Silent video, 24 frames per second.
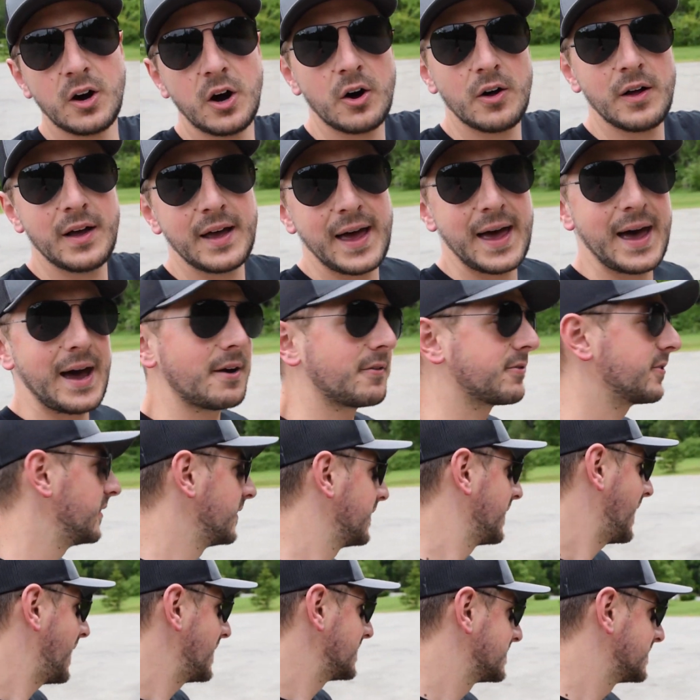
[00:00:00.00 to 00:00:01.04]
all I have for you
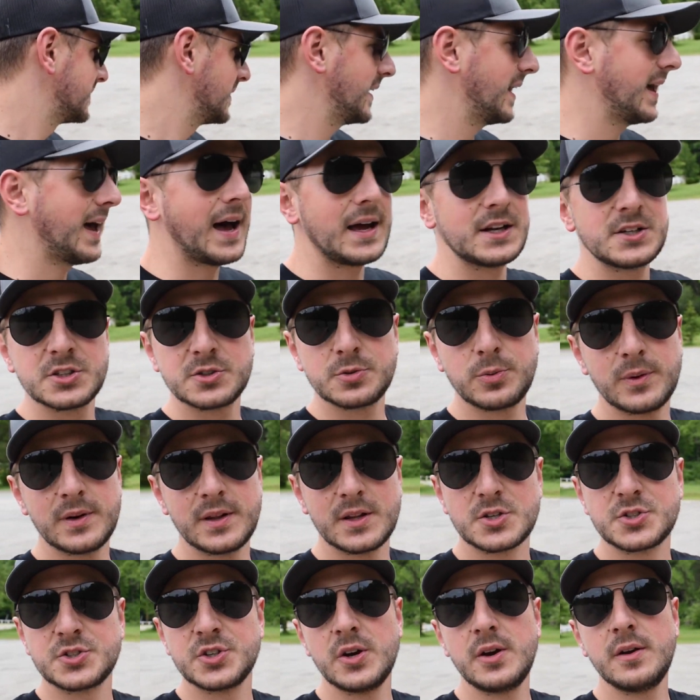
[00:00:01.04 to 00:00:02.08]
guys today. I just wanted
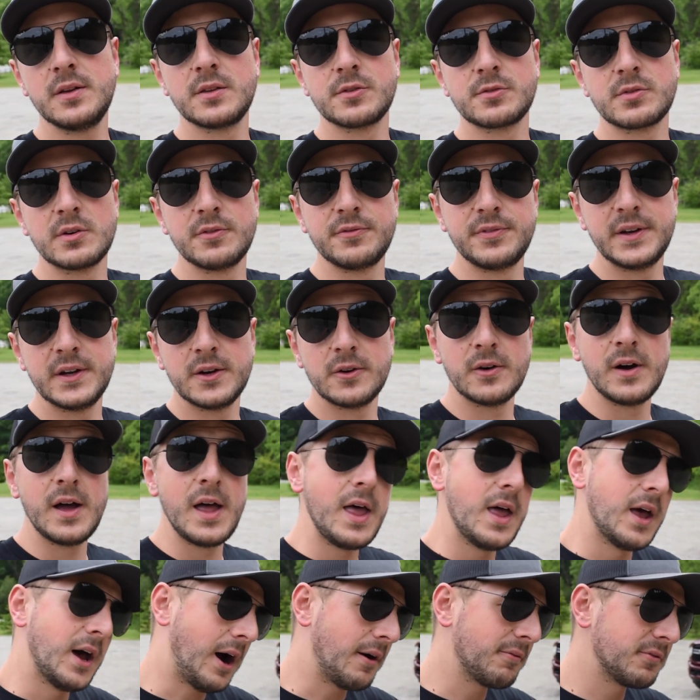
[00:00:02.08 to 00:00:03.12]
to show you the reveal
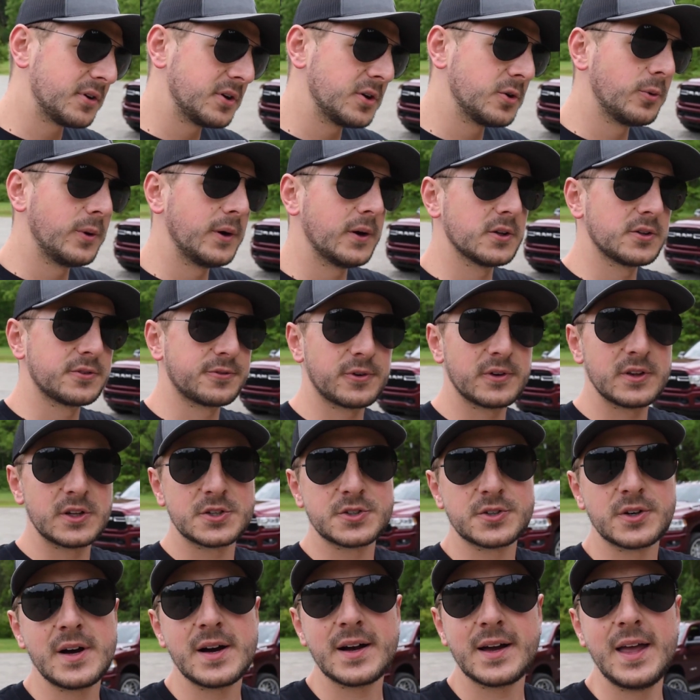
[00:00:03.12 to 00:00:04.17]
of the new wheels for the
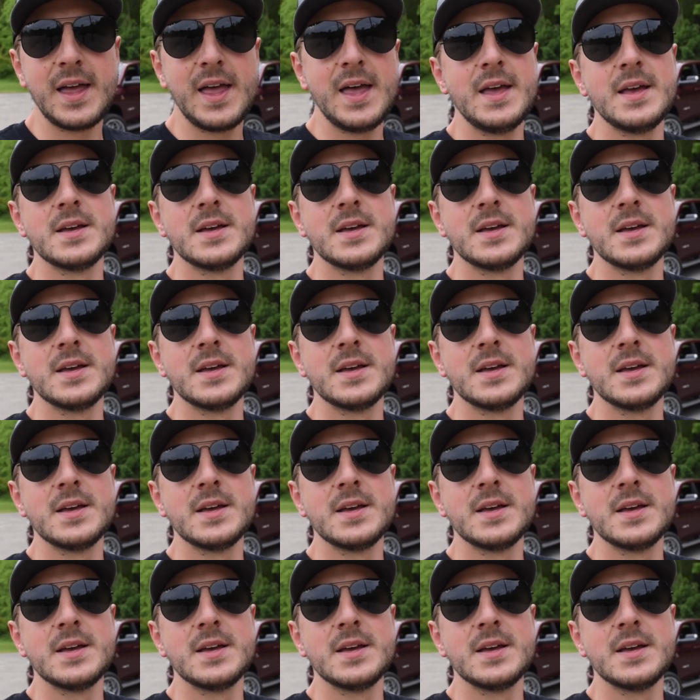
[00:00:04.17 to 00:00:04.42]
truck,